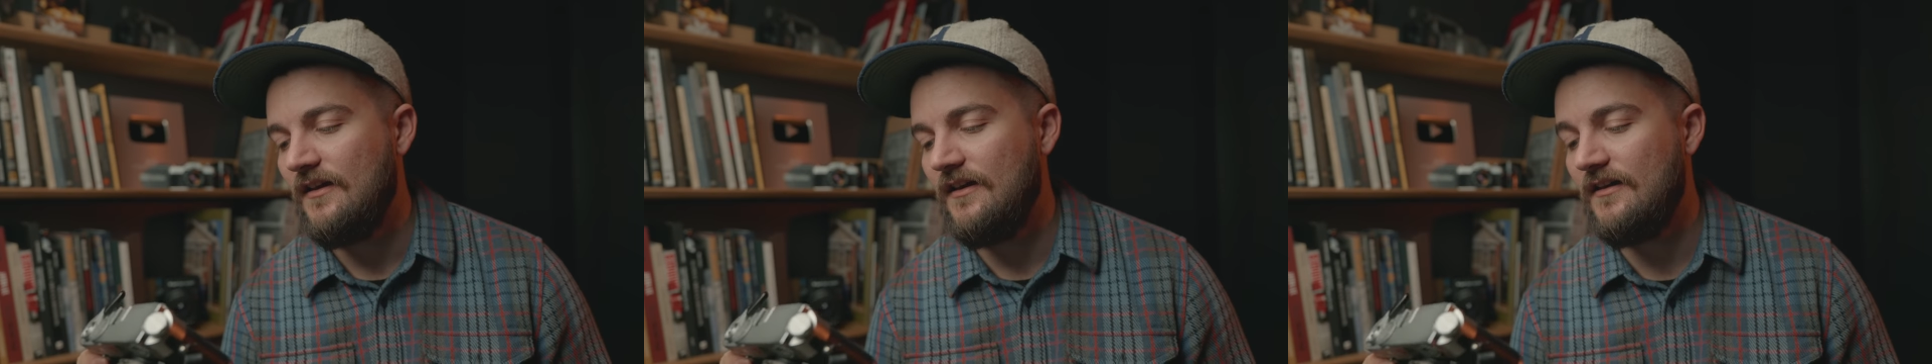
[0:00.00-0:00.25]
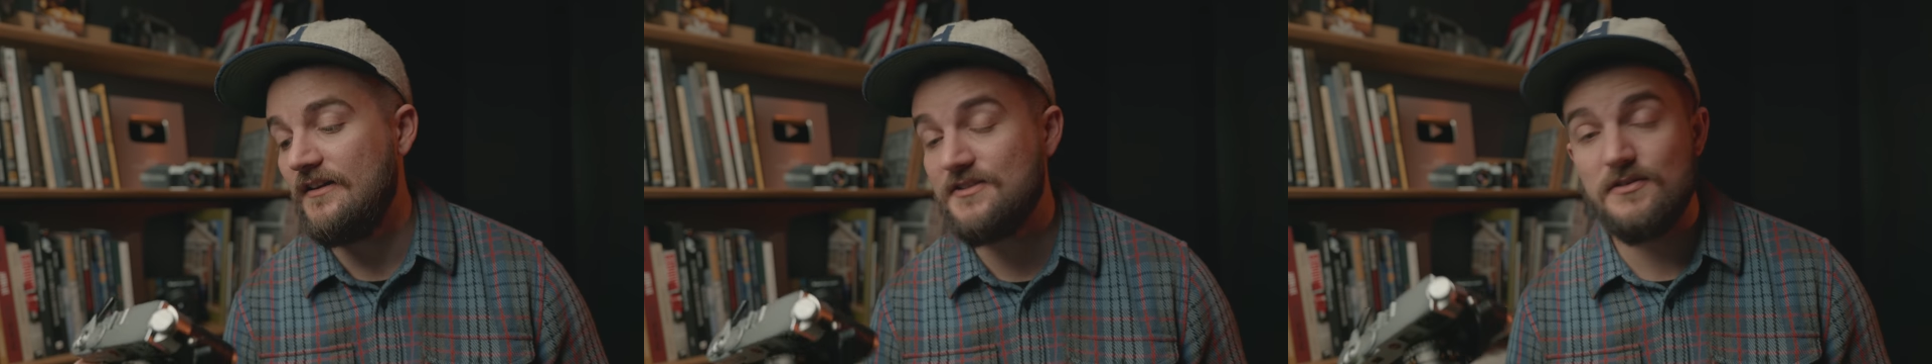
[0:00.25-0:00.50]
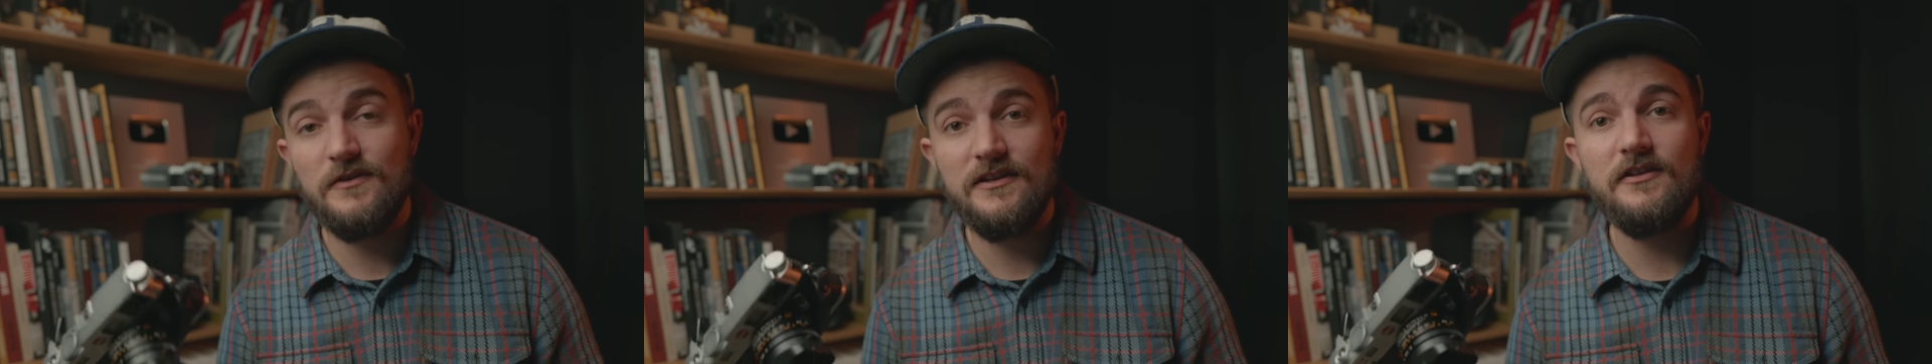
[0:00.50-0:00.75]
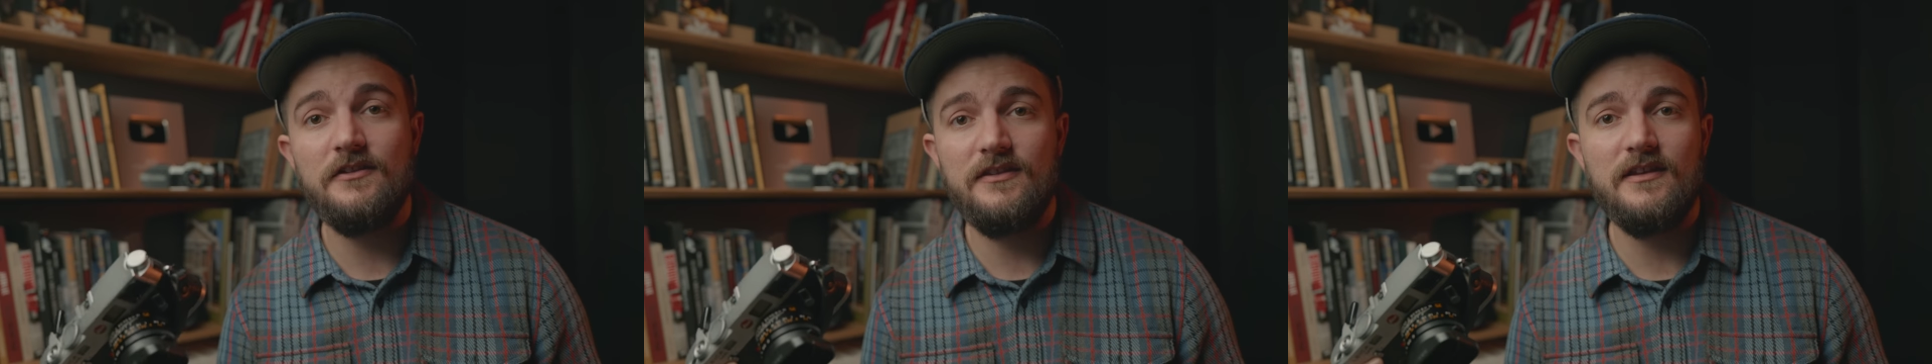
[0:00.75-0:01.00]
it's a
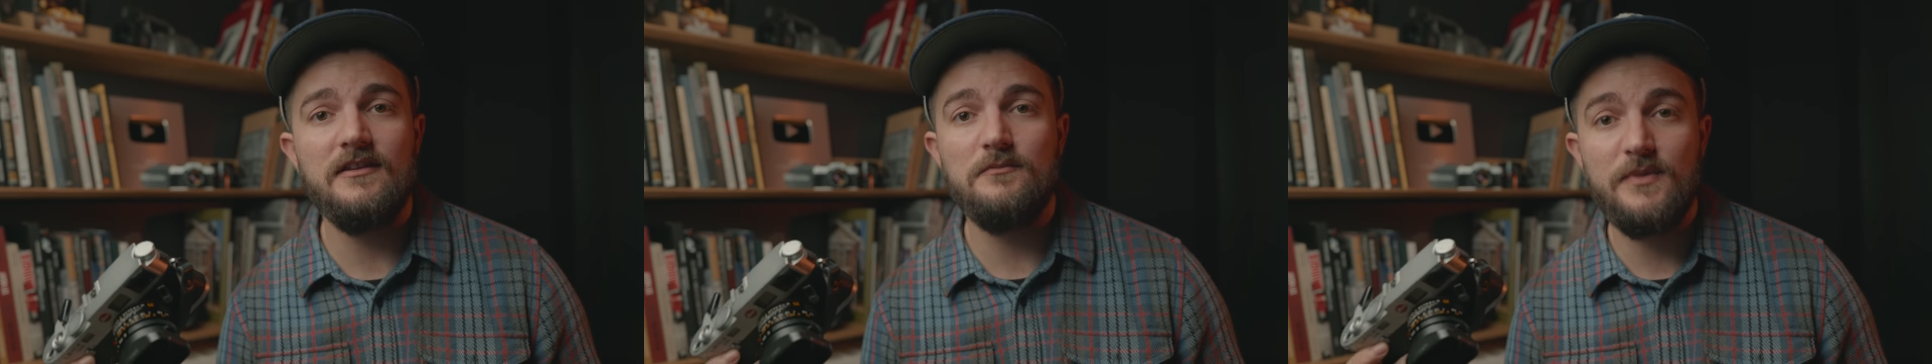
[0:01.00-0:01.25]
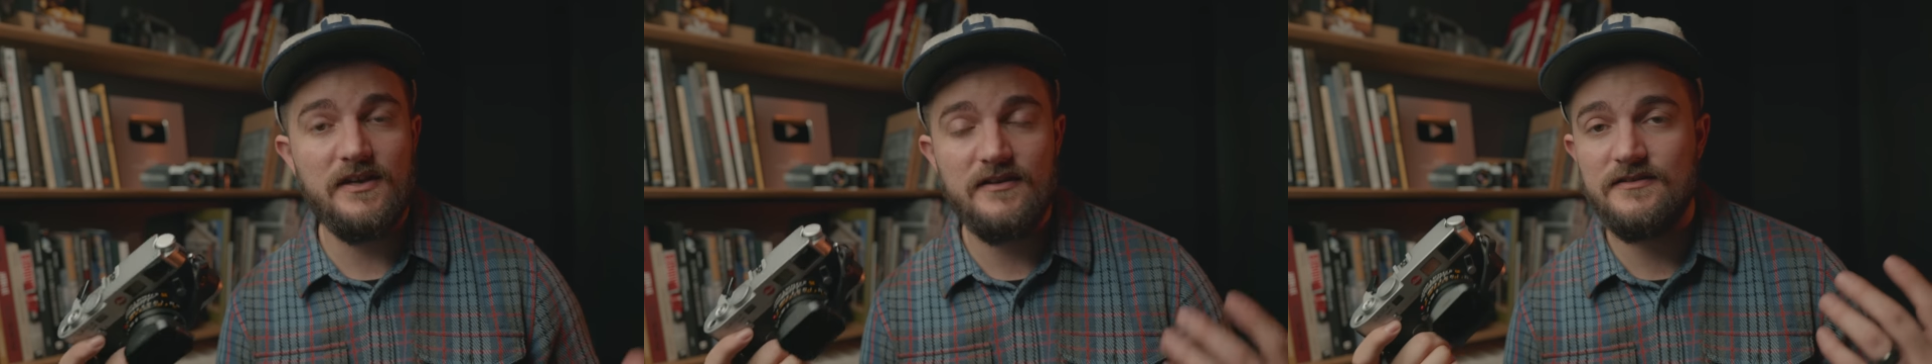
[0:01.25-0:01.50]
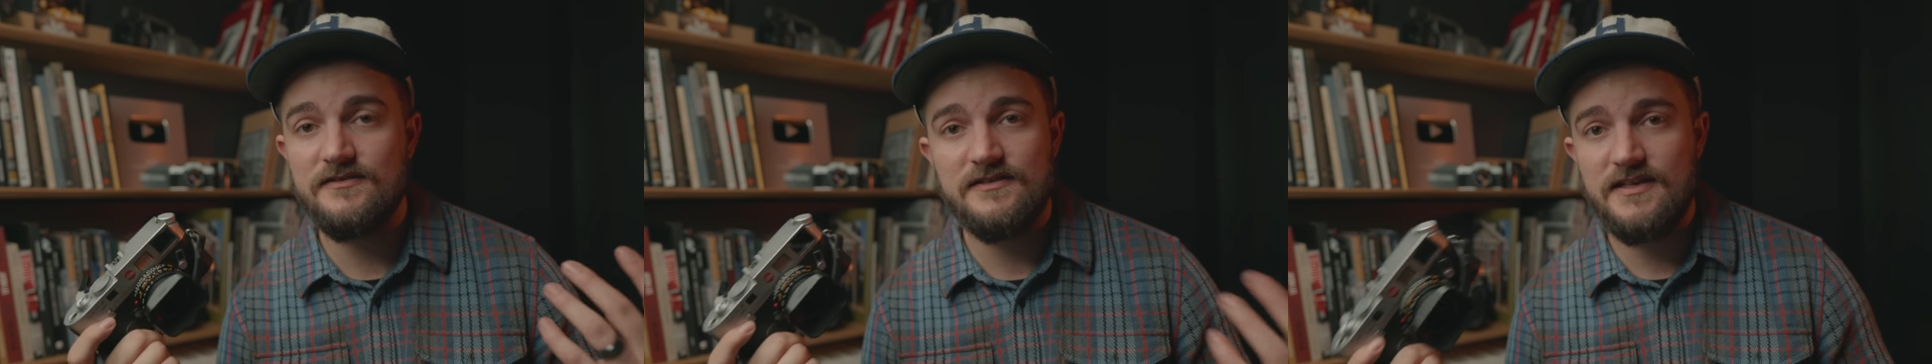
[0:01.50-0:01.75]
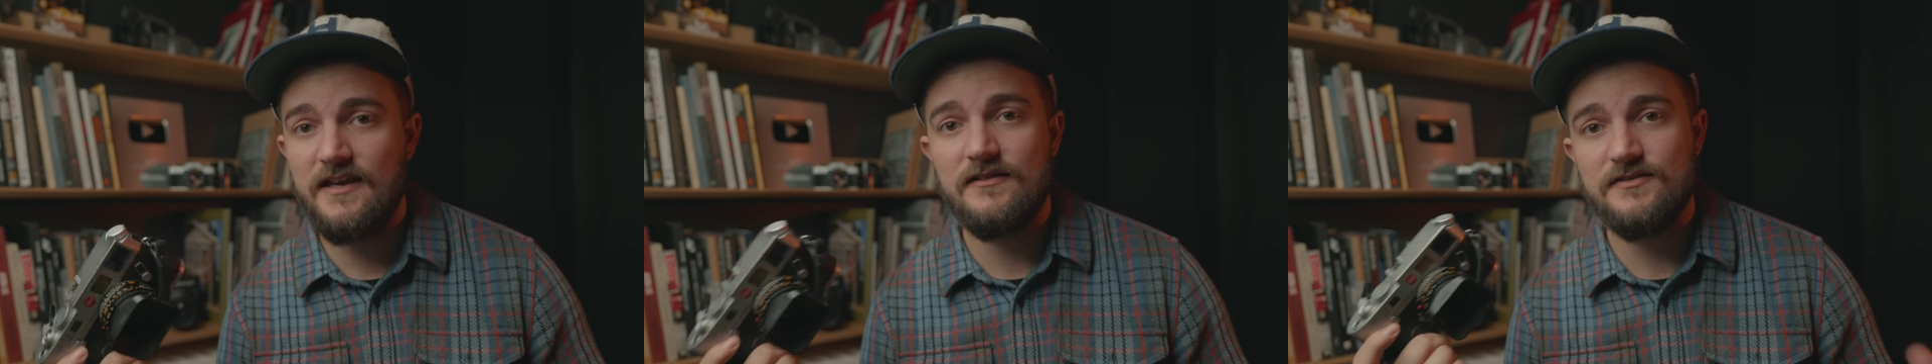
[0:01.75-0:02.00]
really good thing, because
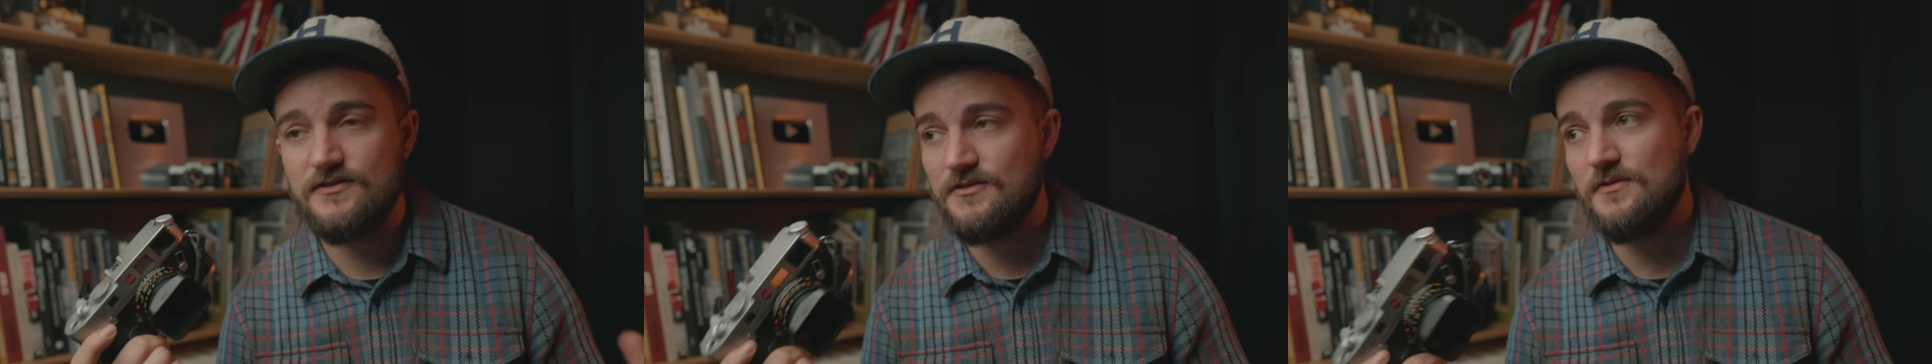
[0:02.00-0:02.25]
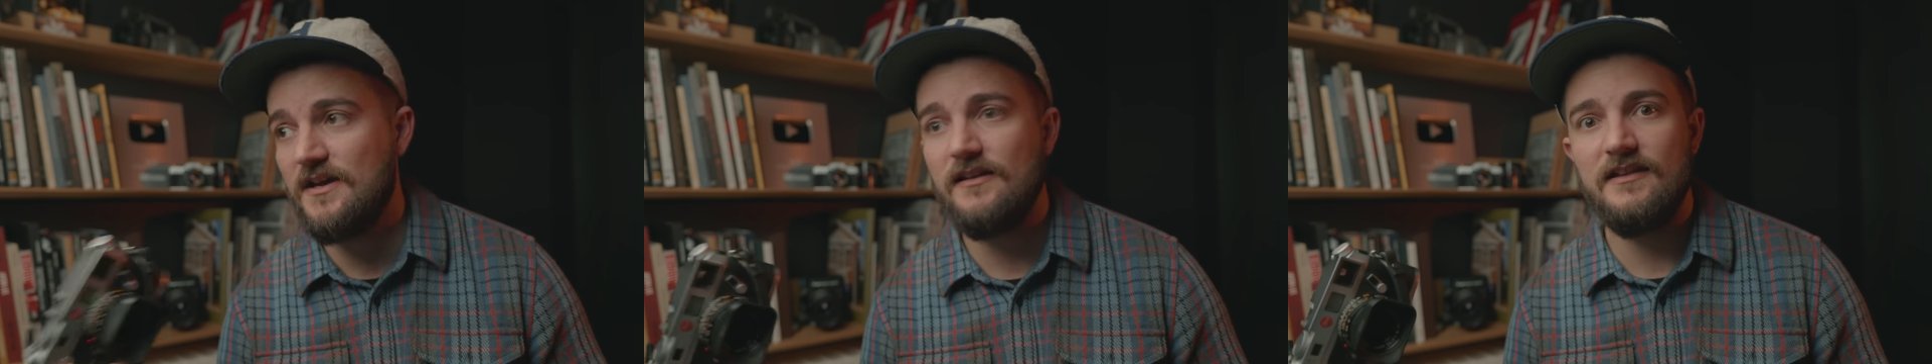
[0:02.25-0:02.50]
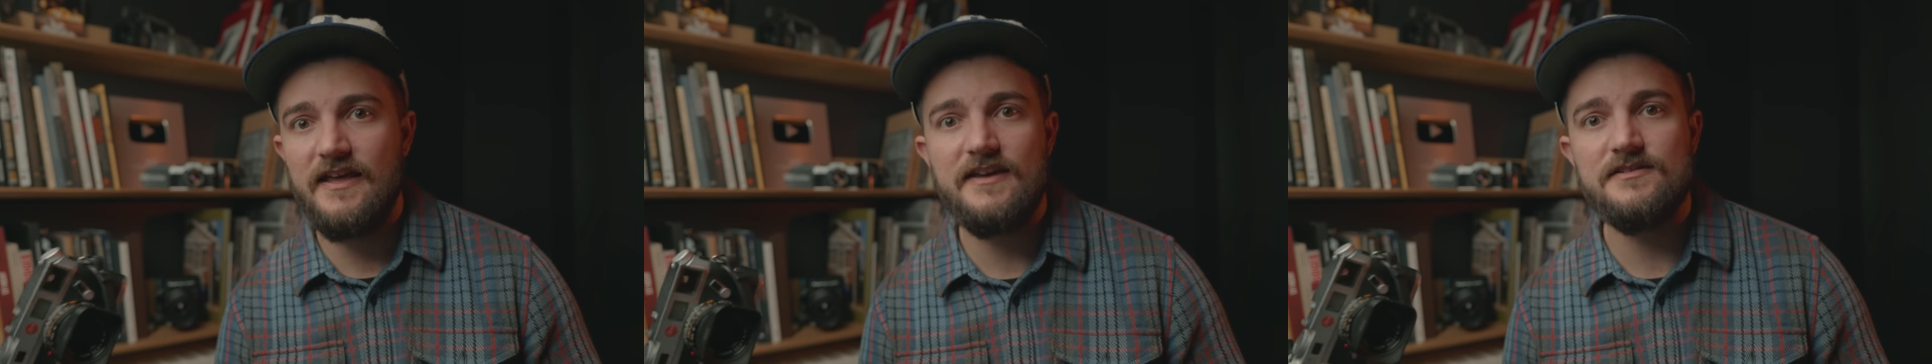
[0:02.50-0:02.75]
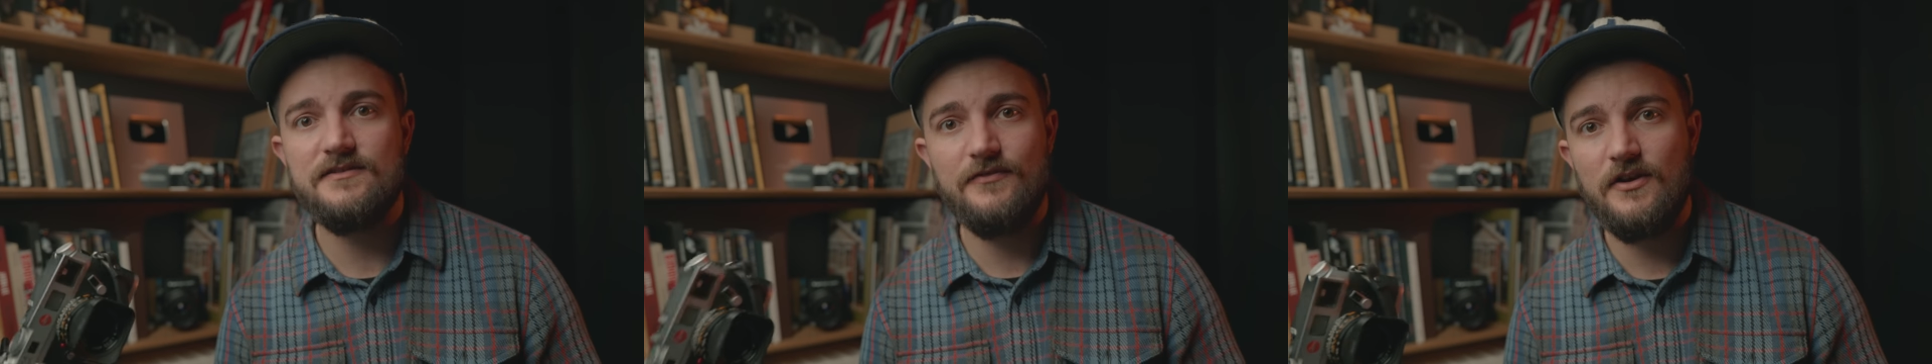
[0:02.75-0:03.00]
techs do not
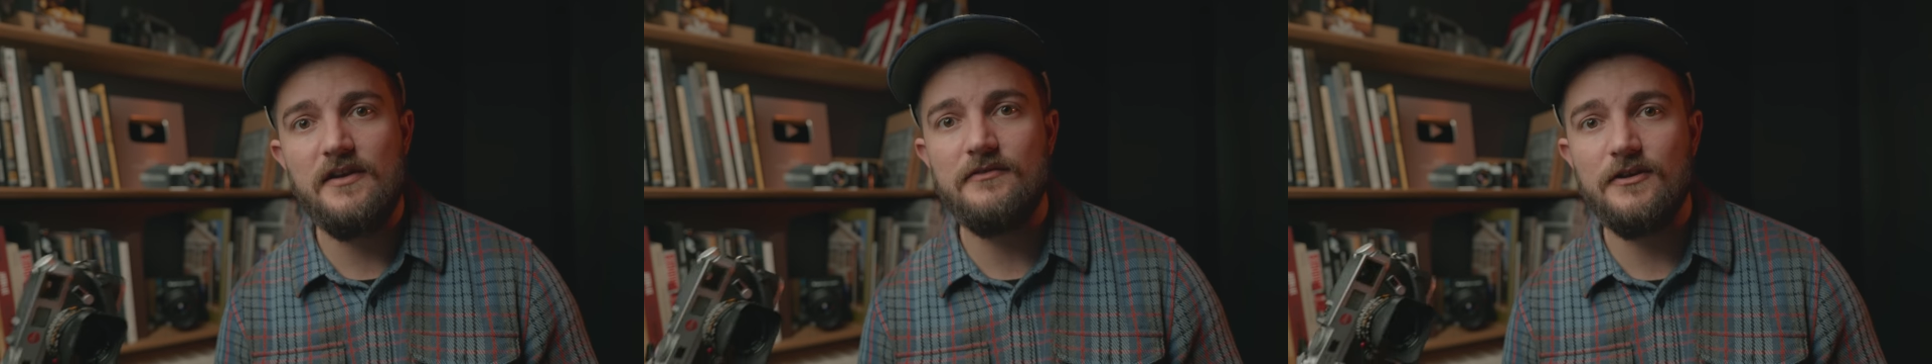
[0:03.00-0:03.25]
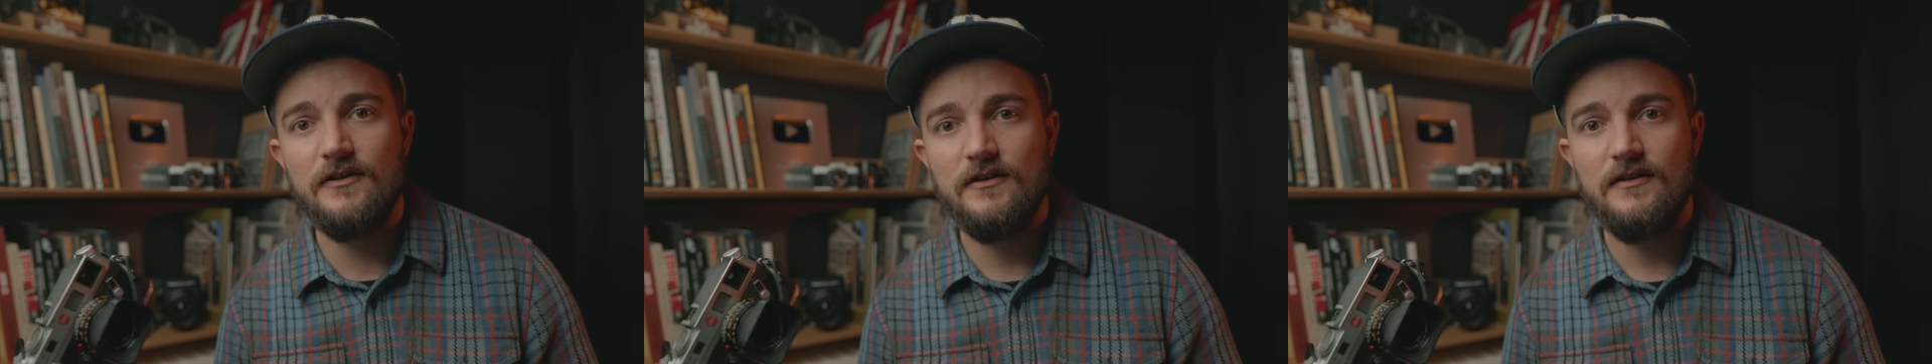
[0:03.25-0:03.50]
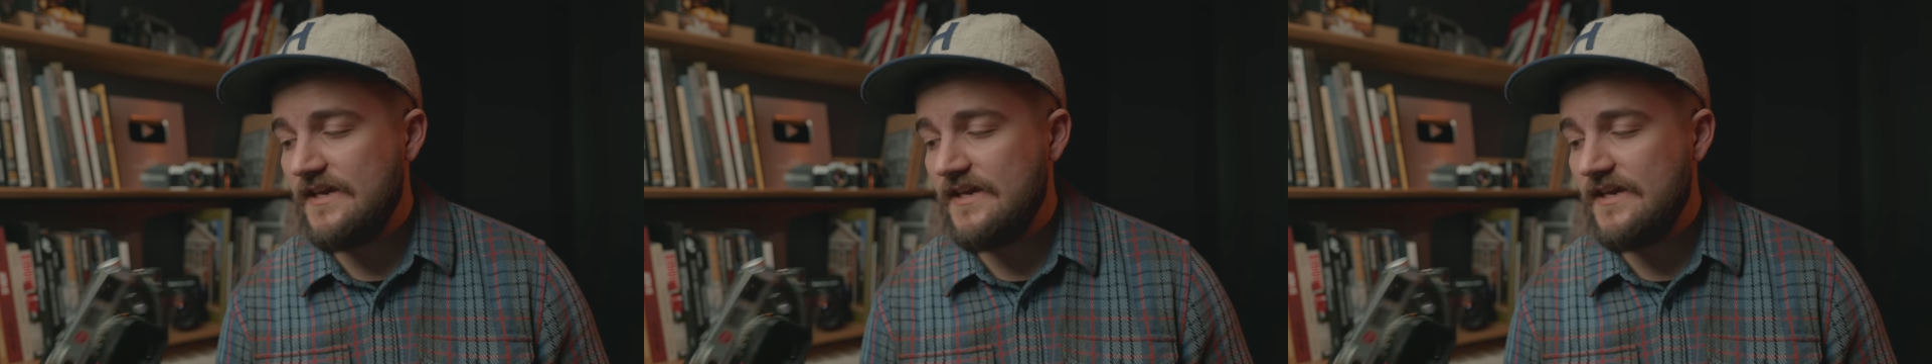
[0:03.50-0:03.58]
last forever.